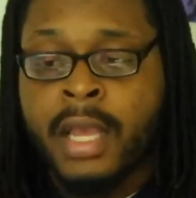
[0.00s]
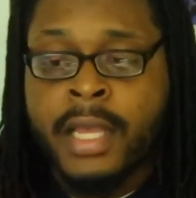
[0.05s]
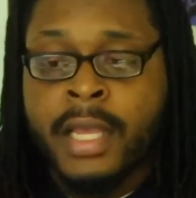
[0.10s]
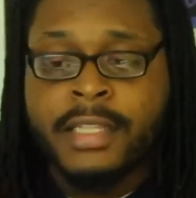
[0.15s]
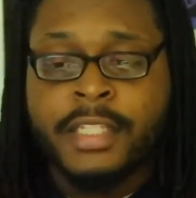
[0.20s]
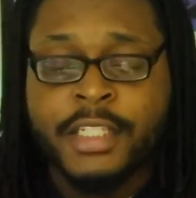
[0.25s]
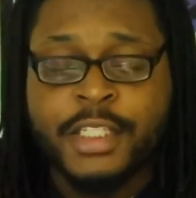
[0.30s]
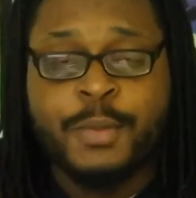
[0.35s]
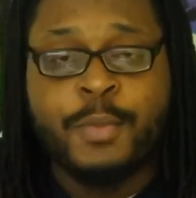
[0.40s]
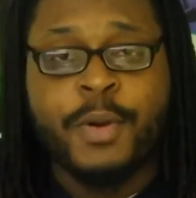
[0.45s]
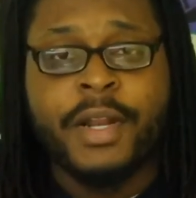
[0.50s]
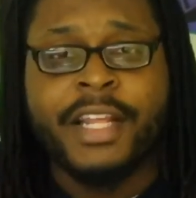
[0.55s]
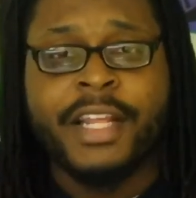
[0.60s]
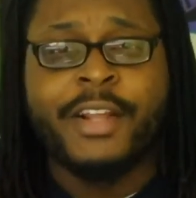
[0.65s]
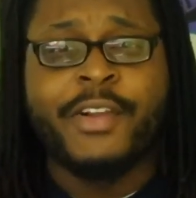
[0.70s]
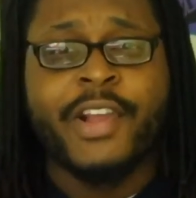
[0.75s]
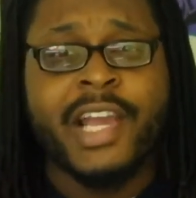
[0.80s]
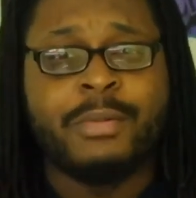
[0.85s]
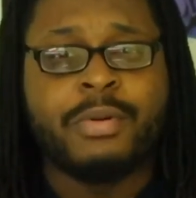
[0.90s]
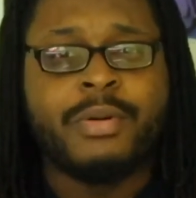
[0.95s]
This is your boy, The
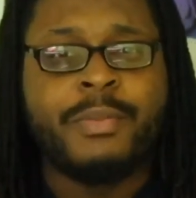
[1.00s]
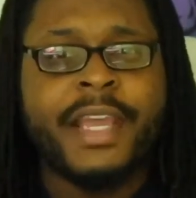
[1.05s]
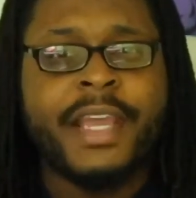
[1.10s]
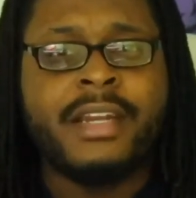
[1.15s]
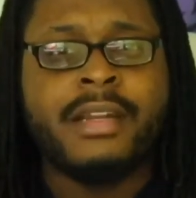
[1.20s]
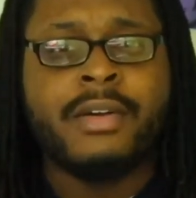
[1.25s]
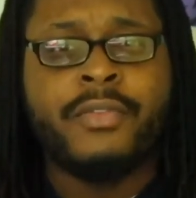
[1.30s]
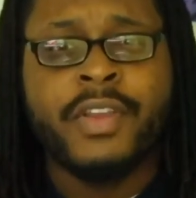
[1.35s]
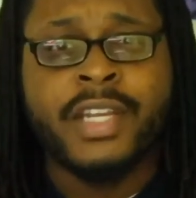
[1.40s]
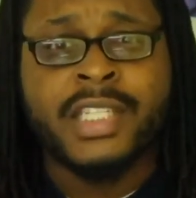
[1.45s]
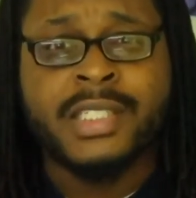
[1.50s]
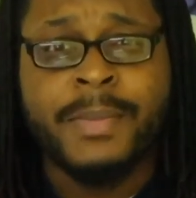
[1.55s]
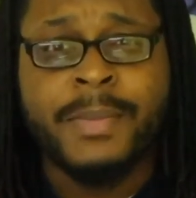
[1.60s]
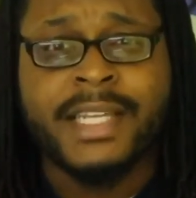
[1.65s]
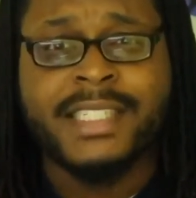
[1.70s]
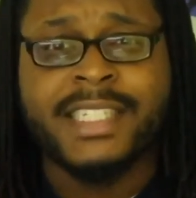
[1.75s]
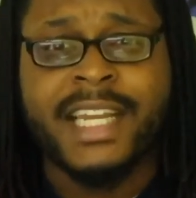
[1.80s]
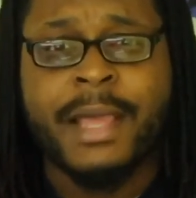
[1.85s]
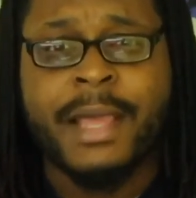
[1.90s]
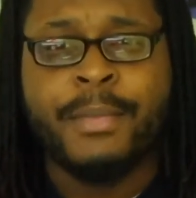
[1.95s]
Incredible Man. Don't forget to
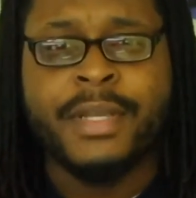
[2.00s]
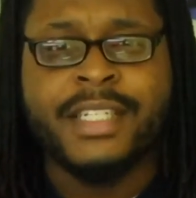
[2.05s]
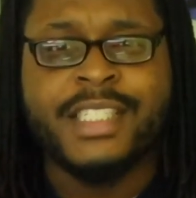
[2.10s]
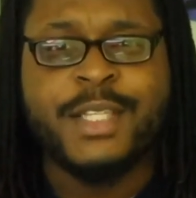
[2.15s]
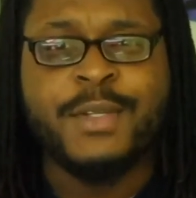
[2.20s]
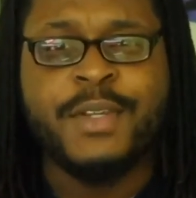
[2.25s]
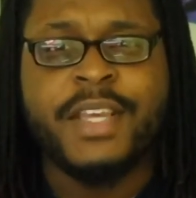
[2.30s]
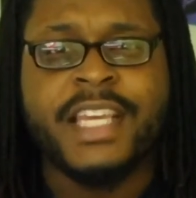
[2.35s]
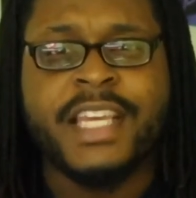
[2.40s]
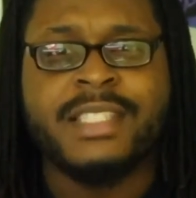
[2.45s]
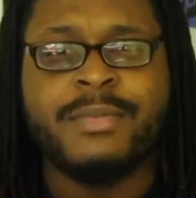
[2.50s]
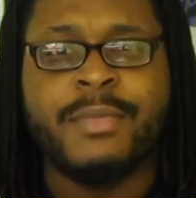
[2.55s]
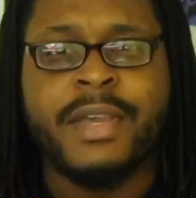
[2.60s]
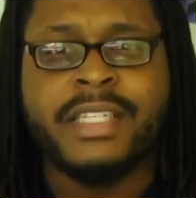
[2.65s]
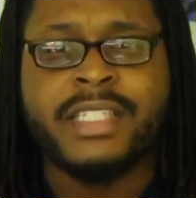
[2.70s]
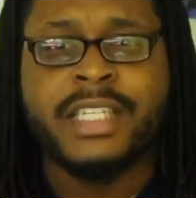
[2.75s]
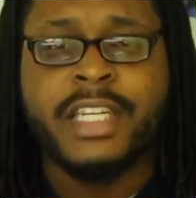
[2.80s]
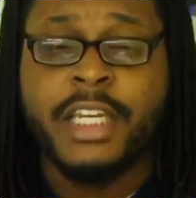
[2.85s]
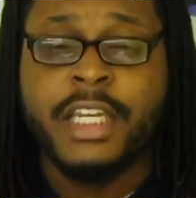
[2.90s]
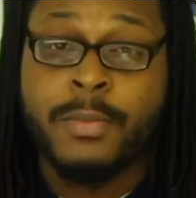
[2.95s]
smash the like button till you can't smash
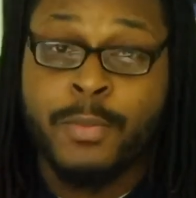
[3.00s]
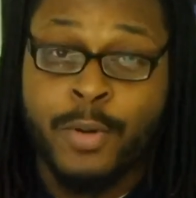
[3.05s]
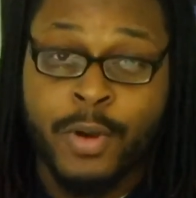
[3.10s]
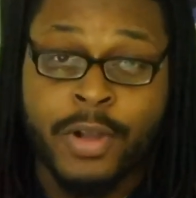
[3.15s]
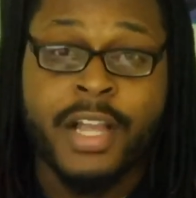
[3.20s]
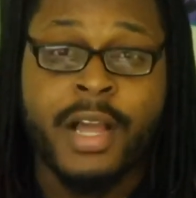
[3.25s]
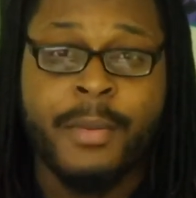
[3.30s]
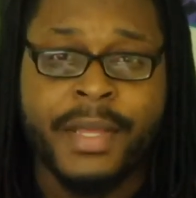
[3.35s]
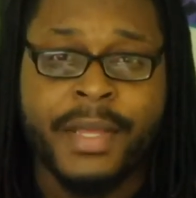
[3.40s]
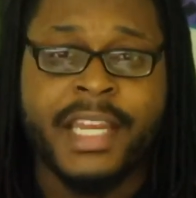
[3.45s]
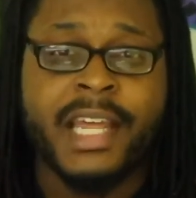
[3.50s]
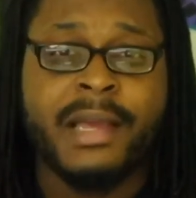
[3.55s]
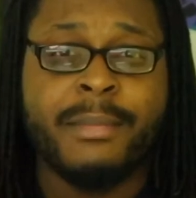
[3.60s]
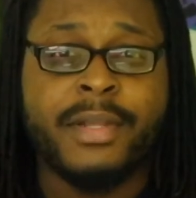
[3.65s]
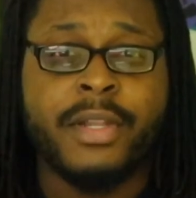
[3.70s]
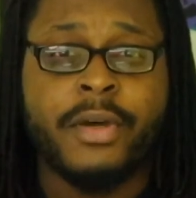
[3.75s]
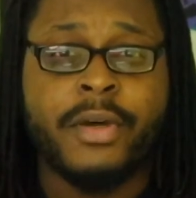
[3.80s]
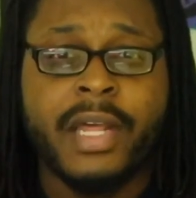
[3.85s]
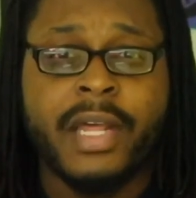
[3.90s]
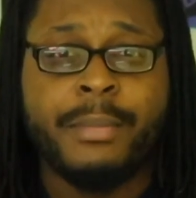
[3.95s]
it anymore. Comment down
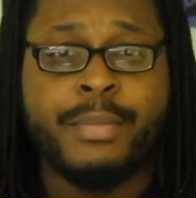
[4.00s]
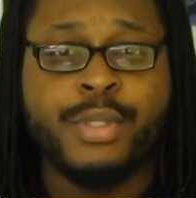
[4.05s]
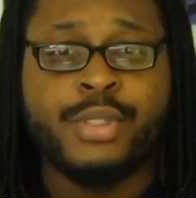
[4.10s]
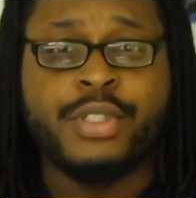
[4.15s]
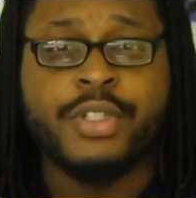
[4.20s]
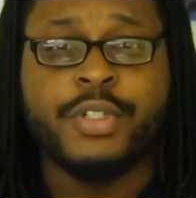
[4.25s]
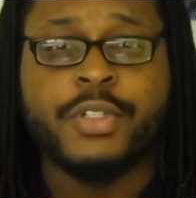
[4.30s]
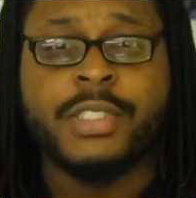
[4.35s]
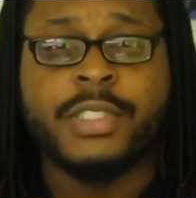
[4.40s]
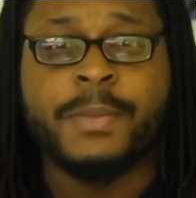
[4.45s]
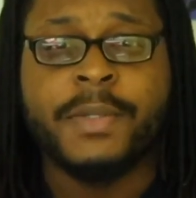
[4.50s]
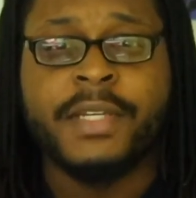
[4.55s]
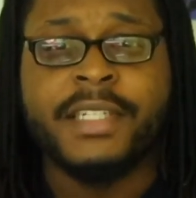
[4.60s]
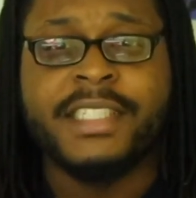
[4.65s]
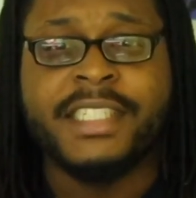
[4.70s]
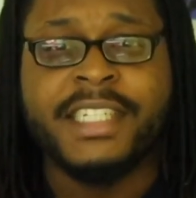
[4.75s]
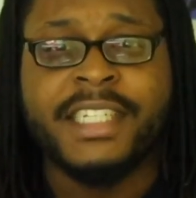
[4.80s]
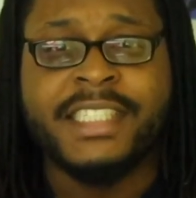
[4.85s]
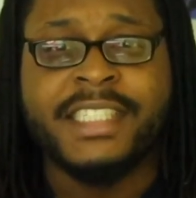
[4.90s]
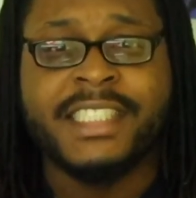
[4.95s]
below, and I'll be sure to respond
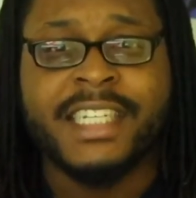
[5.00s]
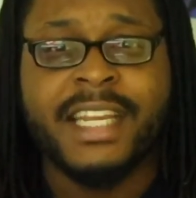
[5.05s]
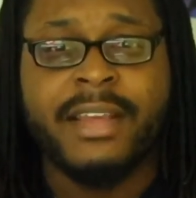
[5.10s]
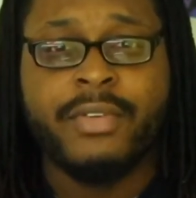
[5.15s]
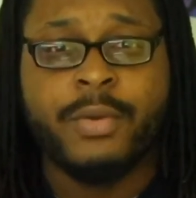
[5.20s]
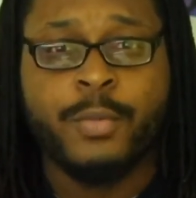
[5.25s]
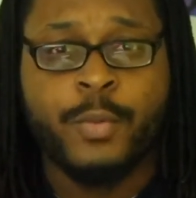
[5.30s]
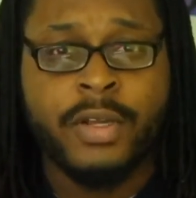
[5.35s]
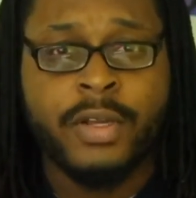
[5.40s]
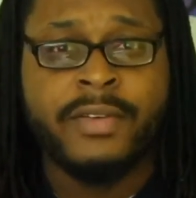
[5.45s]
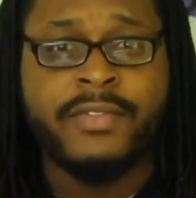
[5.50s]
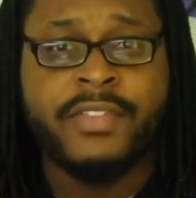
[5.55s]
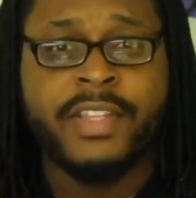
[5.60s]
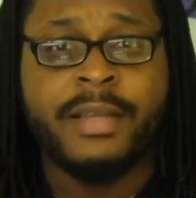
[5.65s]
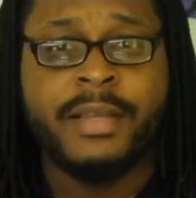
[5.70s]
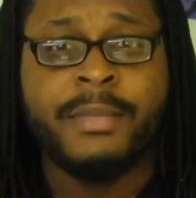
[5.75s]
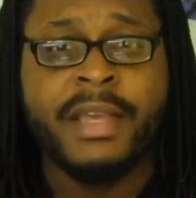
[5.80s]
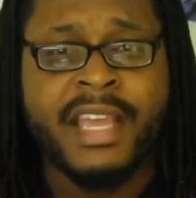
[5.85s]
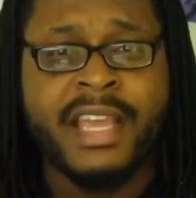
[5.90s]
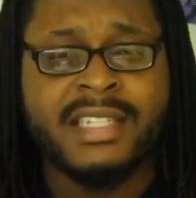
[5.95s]
to each and every one of
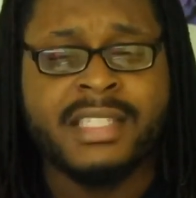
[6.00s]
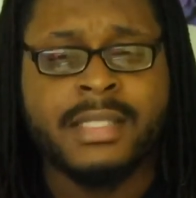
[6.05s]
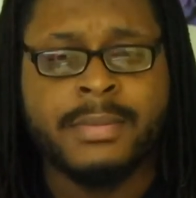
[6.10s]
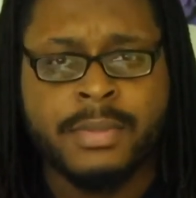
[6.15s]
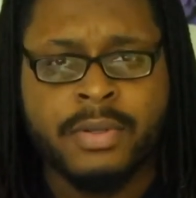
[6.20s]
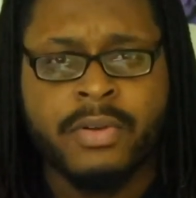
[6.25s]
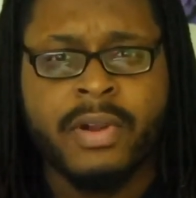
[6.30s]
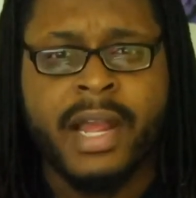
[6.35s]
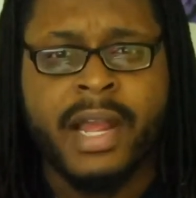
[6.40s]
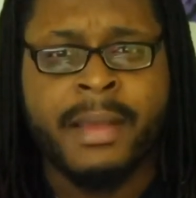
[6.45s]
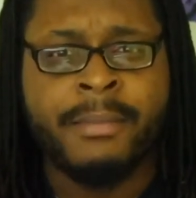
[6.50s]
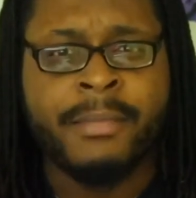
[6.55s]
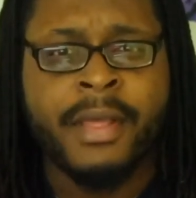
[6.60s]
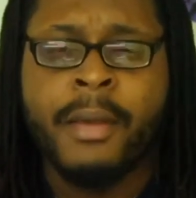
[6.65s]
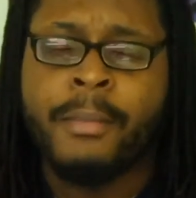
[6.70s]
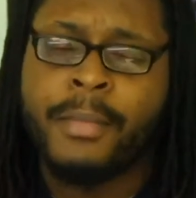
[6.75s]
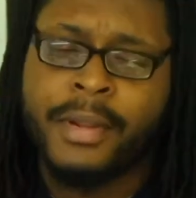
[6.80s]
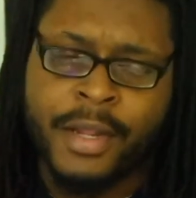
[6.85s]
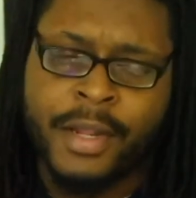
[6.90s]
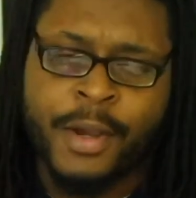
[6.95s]
them. And subscribe,
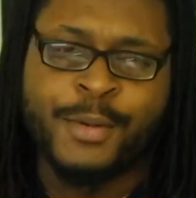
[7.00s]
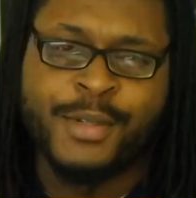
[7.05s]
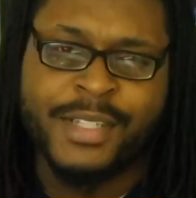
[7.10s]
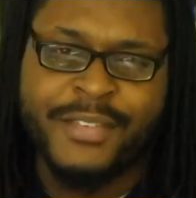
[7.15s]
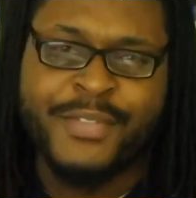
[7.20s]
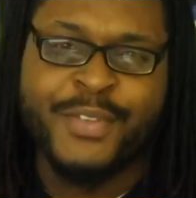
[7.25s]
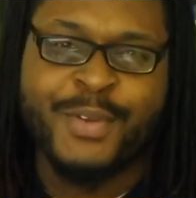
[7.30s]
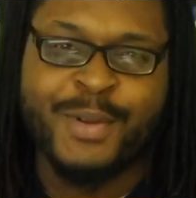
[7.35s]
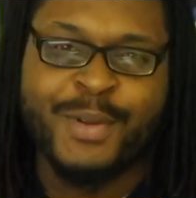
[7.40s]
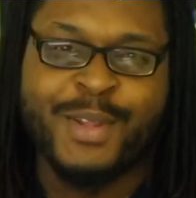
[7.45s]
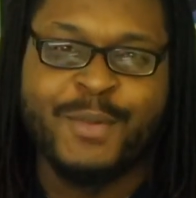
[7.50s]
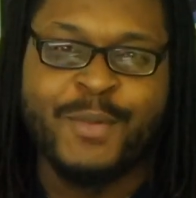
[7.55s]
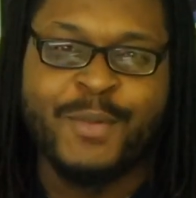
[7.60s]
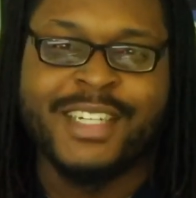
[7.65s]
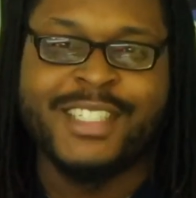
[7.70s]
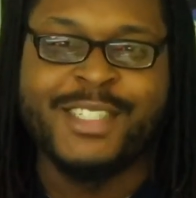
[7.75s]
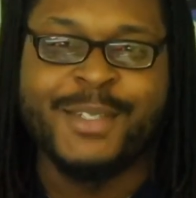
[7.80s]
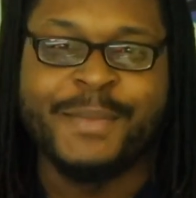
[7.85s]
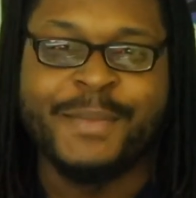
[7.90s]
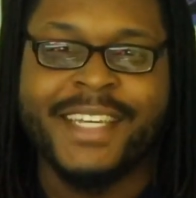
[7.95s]
but only if you really
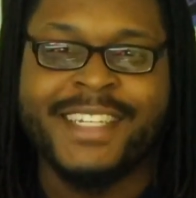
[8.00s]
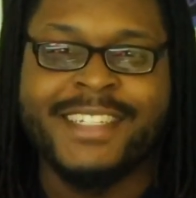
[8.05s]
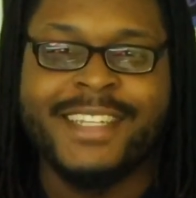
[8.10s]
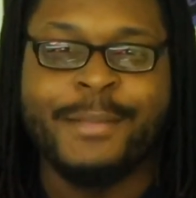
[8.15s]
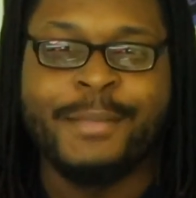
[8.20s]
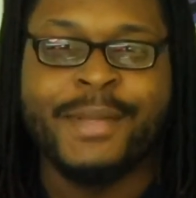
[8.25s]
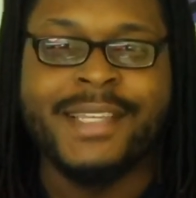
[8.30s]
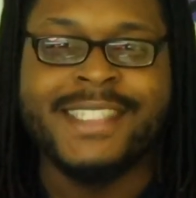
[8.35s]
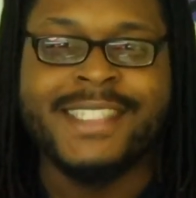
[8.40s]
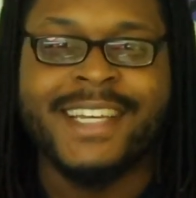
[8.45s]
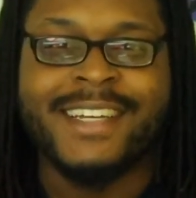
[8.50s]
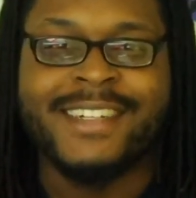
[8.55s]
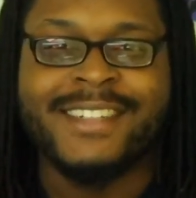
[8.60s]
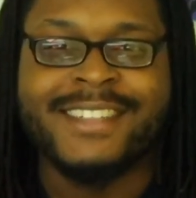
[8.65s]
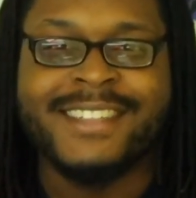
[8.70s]
want to, man. Peace out.